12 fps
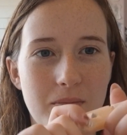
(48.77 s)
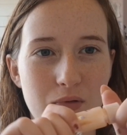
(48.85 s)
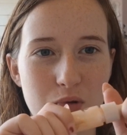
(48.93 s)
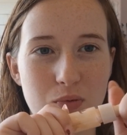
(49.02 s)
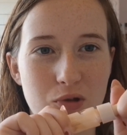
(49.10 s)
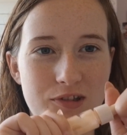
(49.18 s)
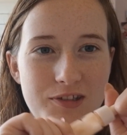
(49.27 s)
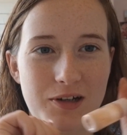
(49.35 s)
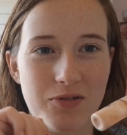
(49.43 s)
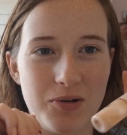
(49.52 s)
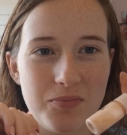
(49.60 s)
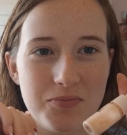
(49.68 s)
multiple
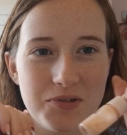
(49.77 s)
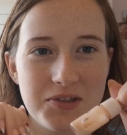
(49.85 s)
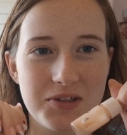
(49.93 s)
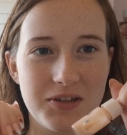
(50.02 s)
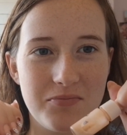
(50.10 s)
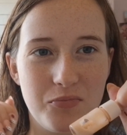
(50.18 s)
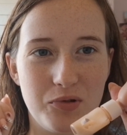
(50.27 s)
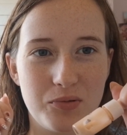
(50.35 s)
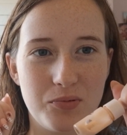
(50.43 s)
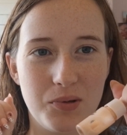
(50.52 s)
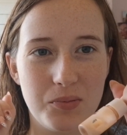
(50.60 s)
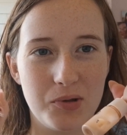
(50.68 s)
serums,
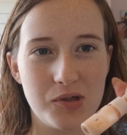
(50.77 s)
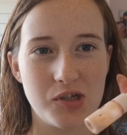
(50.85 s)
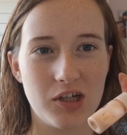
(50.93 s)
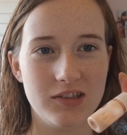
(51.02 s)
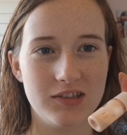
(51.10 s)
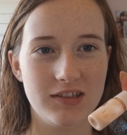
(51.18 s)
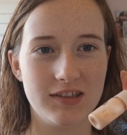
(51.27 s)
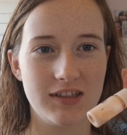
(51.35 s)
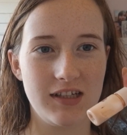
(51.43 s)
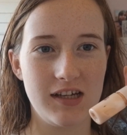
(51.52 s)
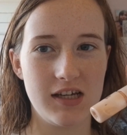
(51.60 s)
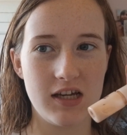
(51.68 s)
multiple moisturizers,
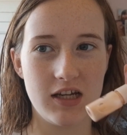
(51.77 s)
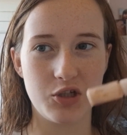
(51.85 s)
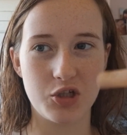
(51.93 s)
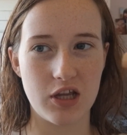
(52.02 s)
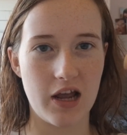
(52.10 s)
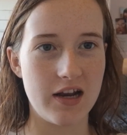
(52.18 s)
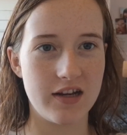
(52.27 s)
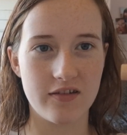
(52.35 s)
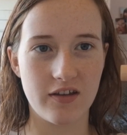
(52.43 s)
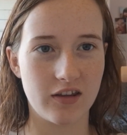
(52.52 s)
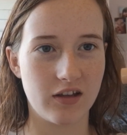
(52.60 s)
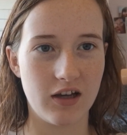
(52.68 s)
and just
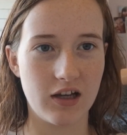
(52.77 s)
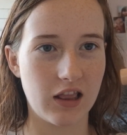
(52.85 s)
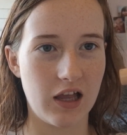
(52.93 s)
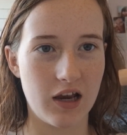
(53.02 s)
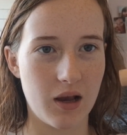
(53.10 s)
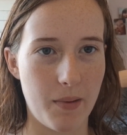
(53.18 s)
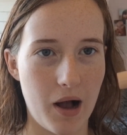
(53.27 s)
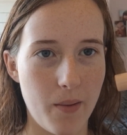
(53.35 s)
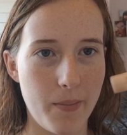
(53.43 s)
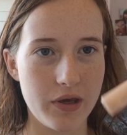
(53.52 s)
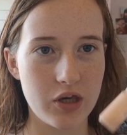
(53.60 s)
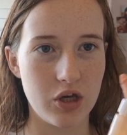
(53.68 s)
anything that I had lying
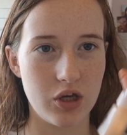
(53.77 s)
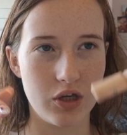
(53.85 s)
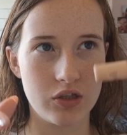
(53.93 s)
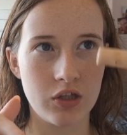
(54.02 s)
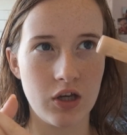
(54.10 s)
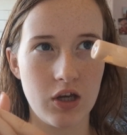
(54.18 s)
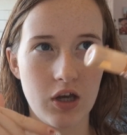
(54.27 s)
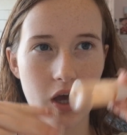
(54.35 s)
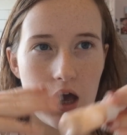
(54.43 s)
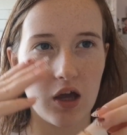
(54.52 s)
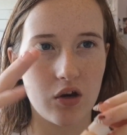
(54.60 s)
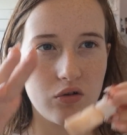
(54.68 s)
about because
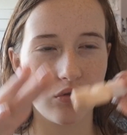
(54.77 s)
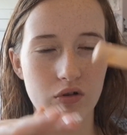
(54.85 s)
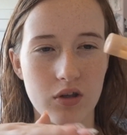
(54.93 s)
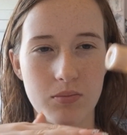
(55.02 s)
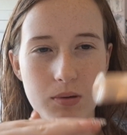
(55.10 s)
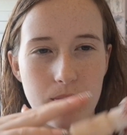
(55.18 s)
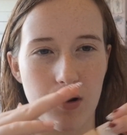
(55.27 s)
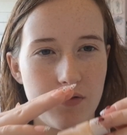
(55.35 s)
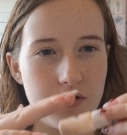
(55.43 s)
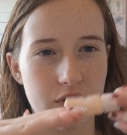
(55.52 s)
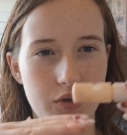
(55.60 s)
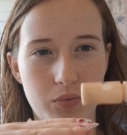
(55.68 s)
I couldn't really be
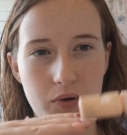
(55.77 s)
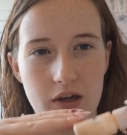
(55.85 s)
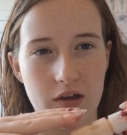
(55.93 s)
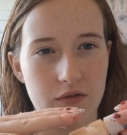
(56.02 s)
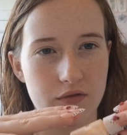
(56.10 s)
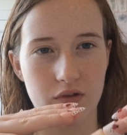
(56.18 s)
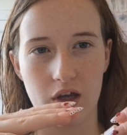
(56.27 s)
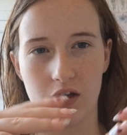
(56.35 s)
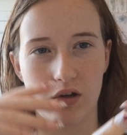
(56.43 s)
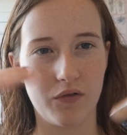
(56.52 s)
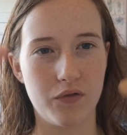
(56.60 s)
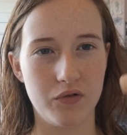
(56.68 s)
bothered with
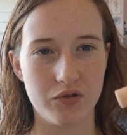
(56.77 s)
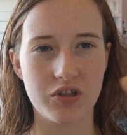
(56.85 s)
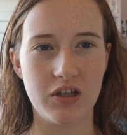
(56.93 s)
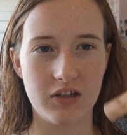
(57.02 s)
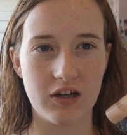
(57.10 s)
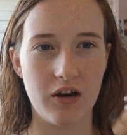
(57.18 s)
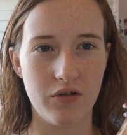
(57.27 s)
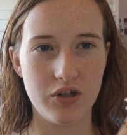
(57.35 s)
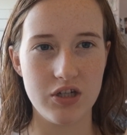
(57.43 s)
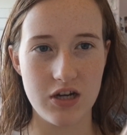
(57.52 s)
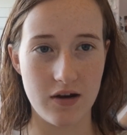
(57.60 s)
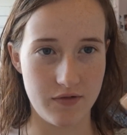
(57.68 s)
like a full skincare
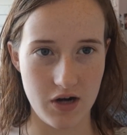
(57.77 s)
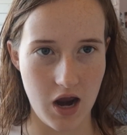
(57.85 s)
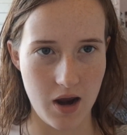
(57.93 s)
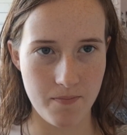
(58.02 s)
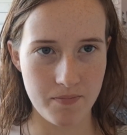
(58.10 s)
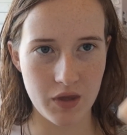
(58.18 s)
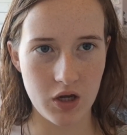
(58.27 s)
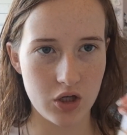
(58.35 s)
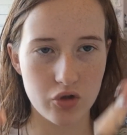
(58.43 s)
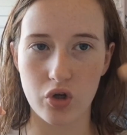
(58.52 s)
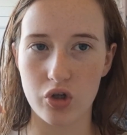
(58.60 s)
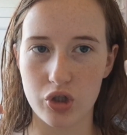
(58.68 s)
routine every day.
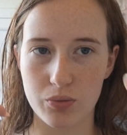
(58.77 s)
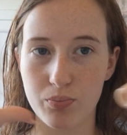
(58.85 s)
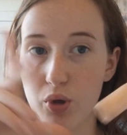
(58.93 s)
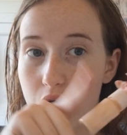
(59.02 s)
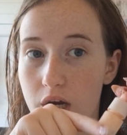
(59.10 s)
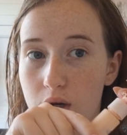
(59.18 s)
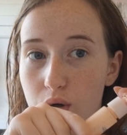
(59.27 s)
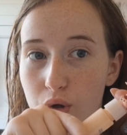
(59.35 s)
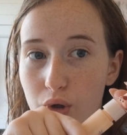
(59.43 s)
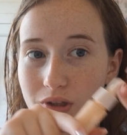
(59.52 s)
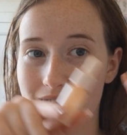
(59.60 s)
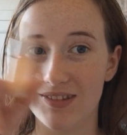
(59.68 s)
So I just put it
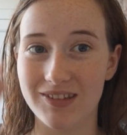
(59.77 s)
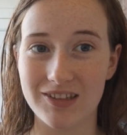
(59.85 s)
all in